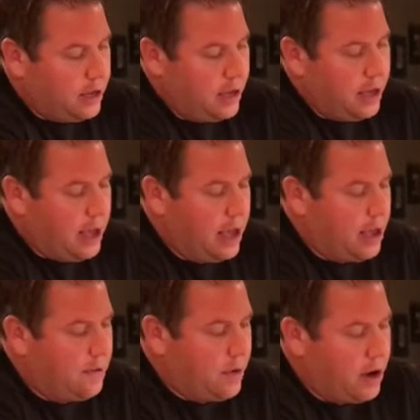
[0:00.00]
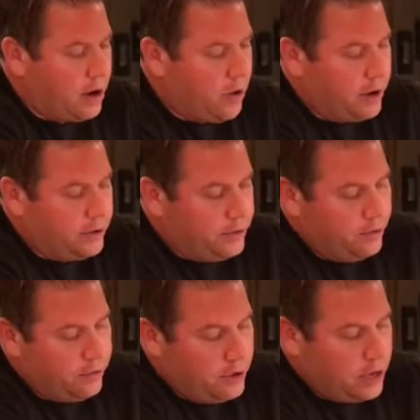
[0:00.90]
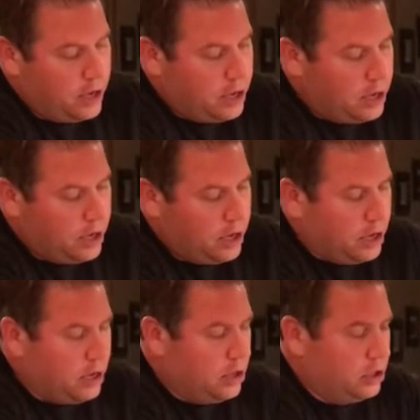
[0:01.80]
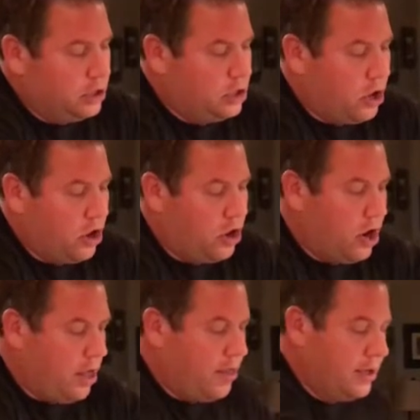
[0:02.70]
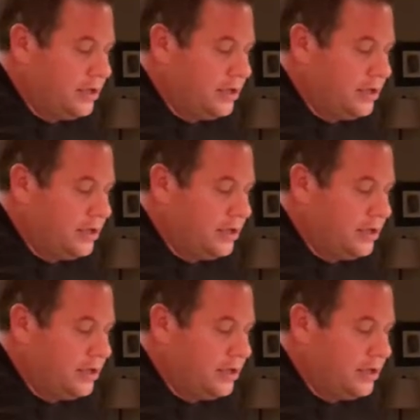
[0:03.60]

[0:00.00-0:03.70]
And we are going to turn this